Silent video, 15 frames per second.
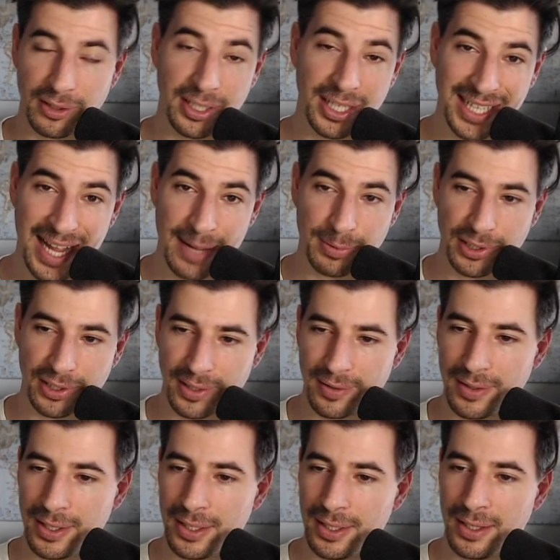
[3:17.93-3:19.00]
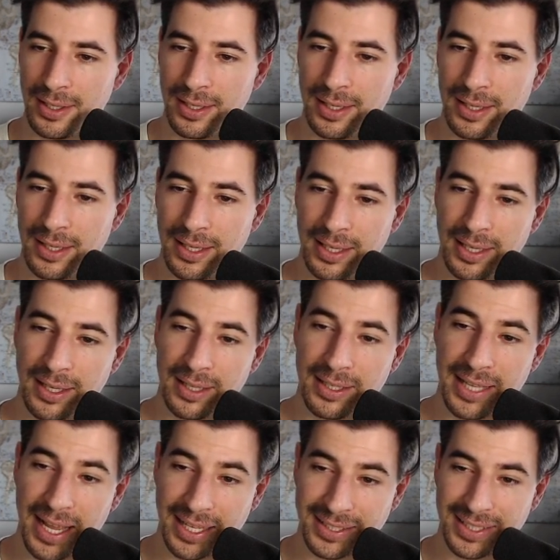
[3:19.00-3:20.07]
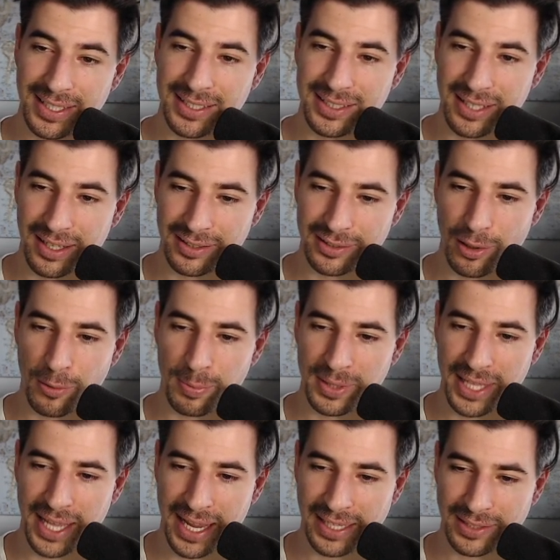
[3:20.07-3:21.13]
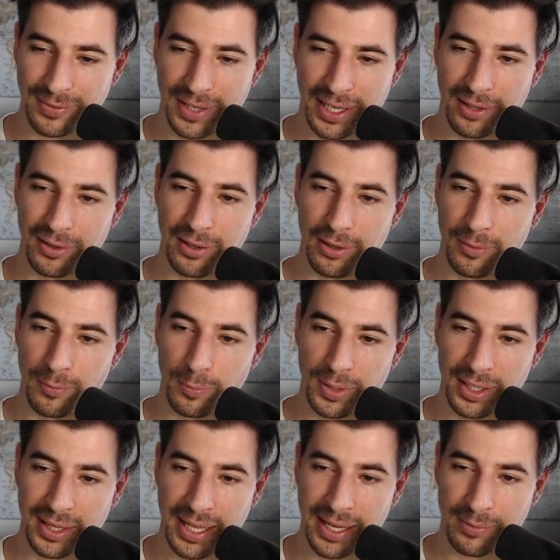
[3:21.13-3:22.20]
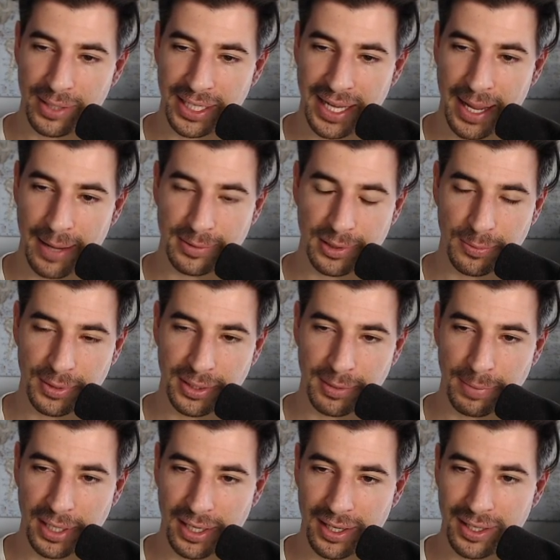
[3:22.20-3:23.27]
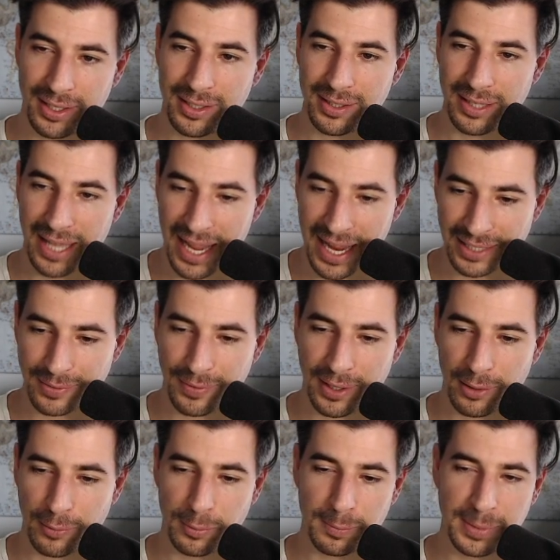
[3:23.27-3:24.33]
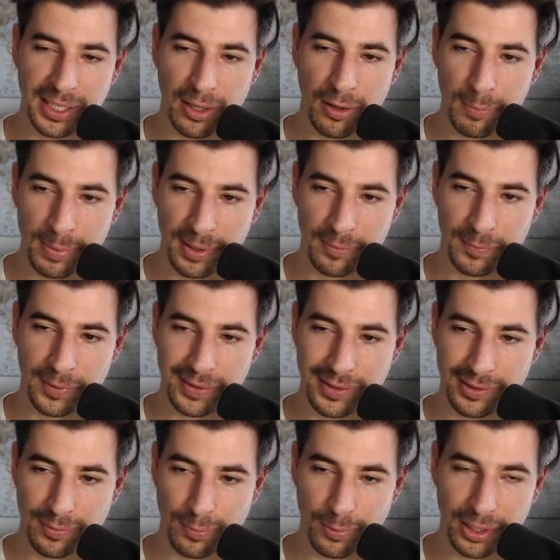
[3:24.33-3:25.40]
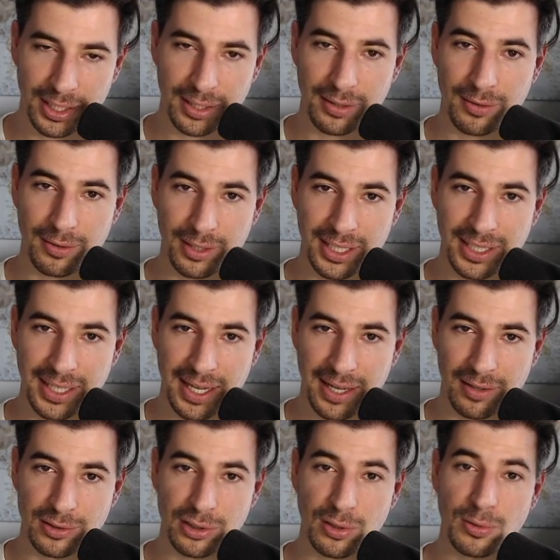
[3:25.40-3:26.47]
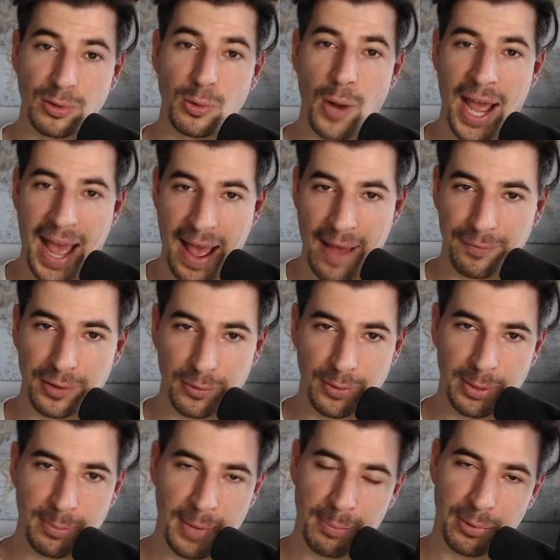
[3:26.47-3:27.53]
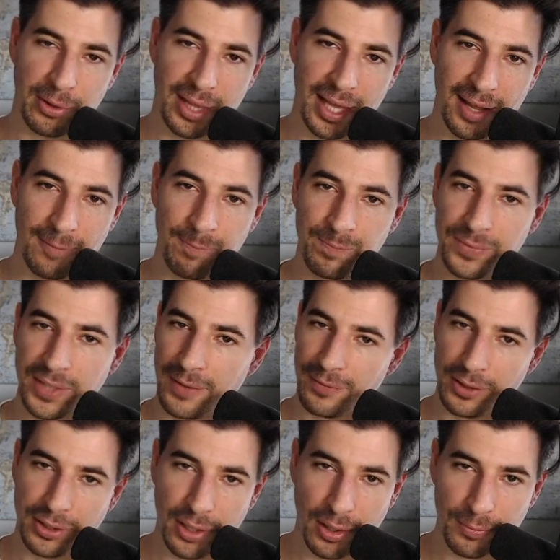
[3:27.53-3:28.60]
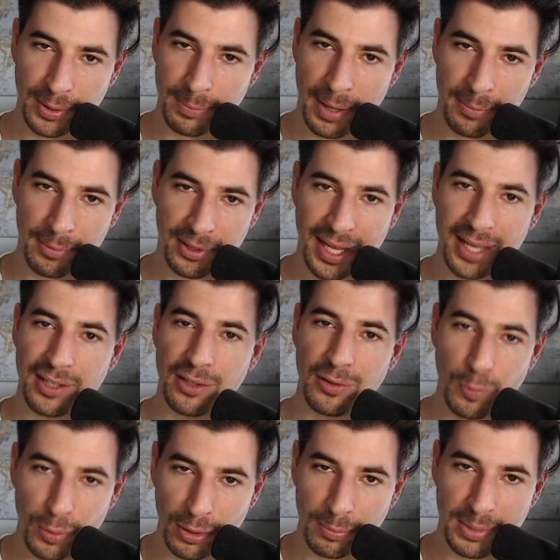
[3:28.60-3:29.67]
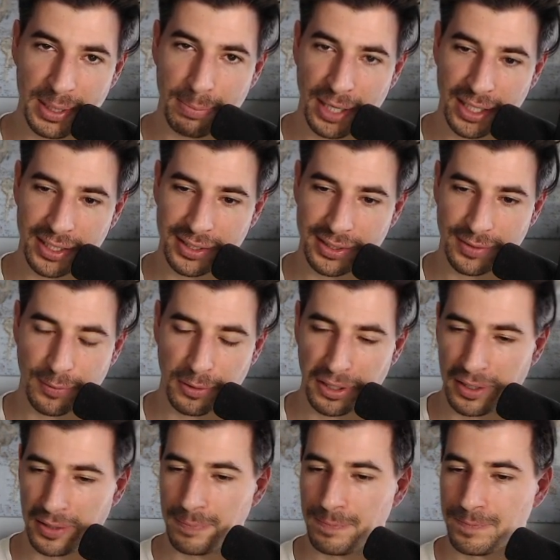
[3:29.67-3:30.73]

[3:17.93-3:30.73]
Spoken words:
capture it. Yes, it does open the h-file, though. When they recapture with the pawn, the h-file will be open with this rook looking down. So you have to remember that. If you don't remember that, you will be punished for it.